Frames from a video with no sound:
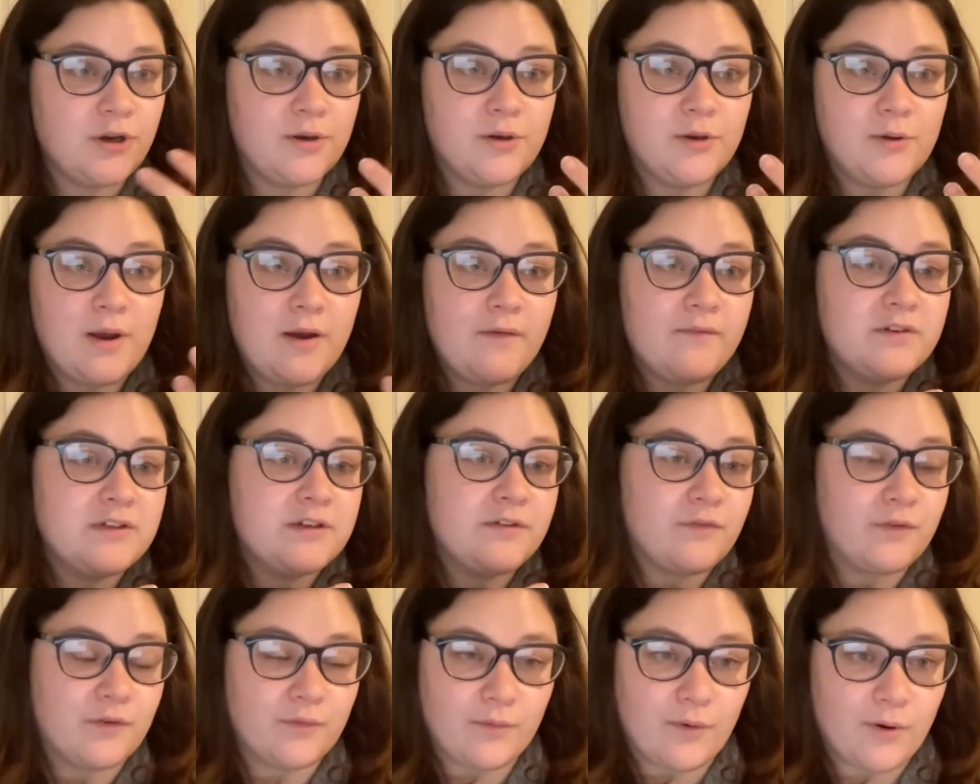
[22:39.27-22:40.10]
know, you have a
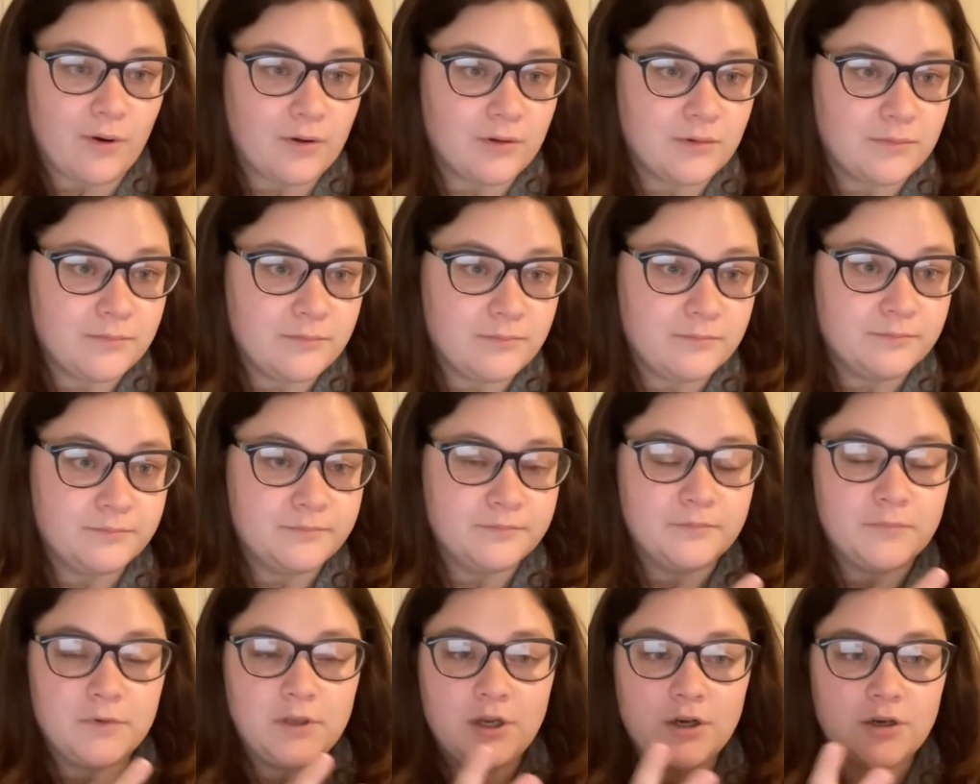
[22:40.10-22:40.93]
different role.
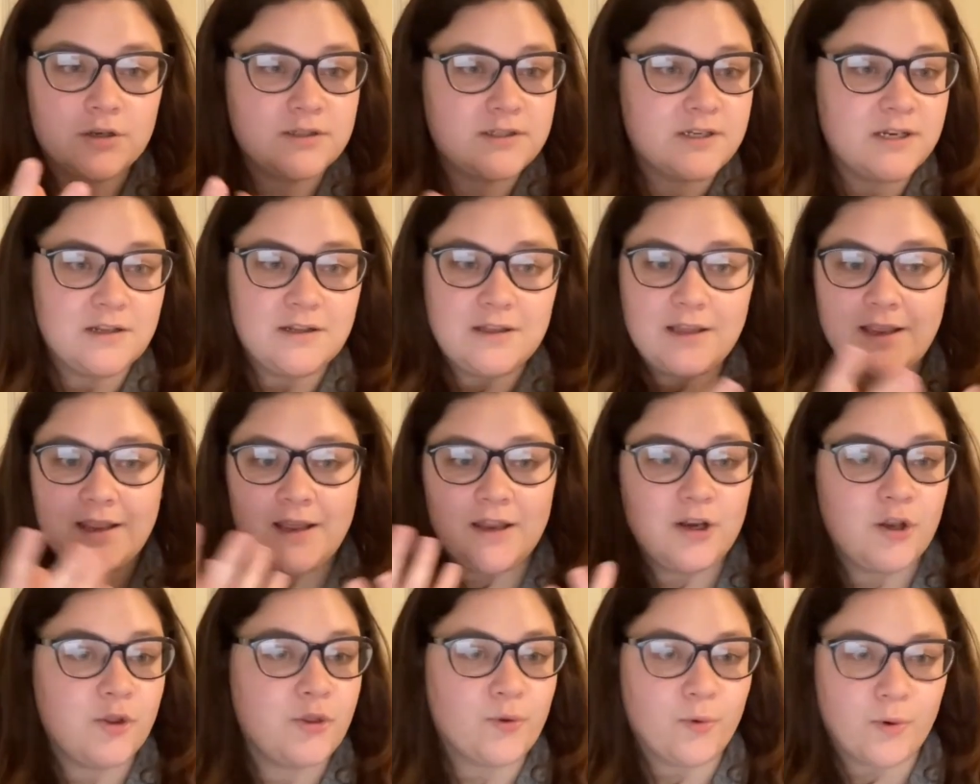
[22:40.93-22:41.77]
You're still like
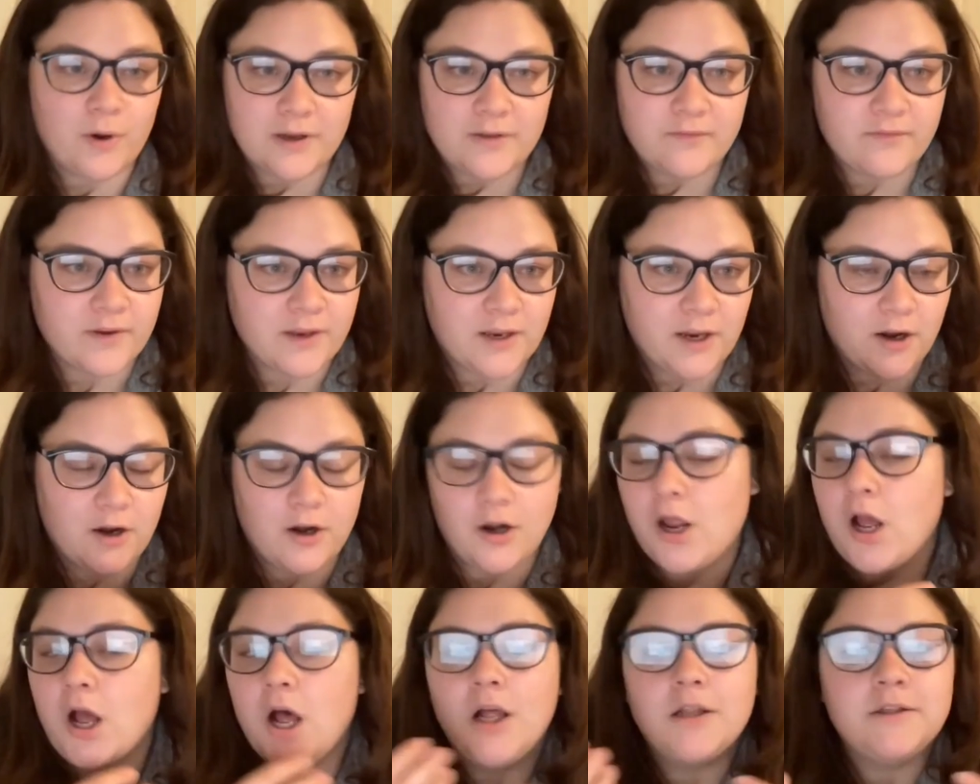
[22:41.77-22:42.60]
an authority
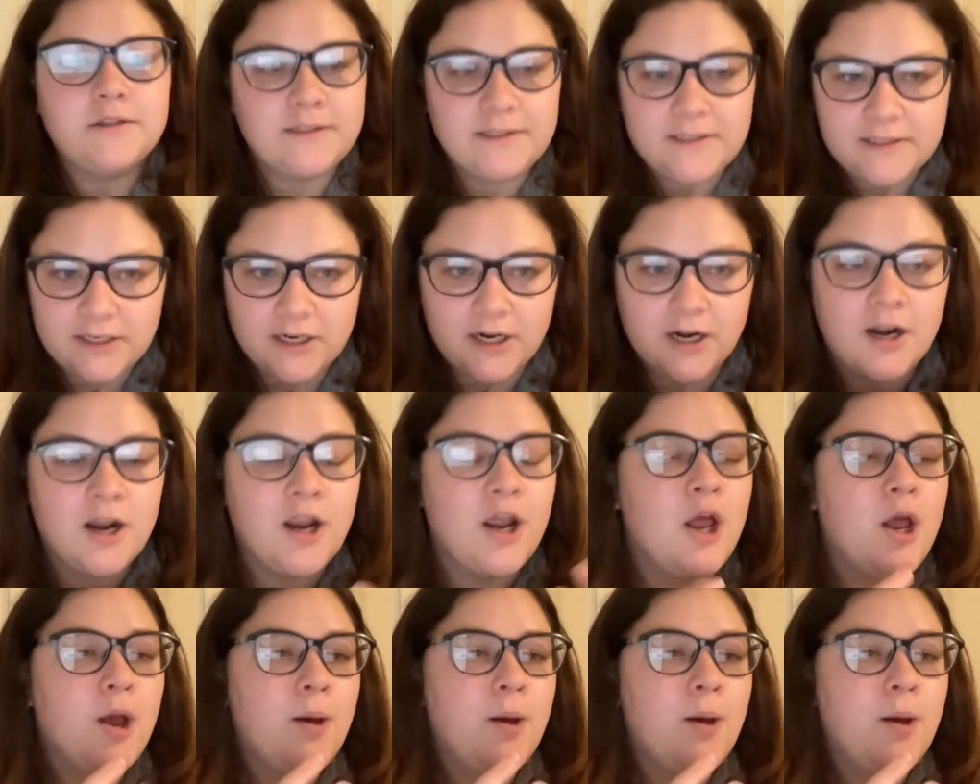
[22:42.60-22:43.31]
figure, a leader.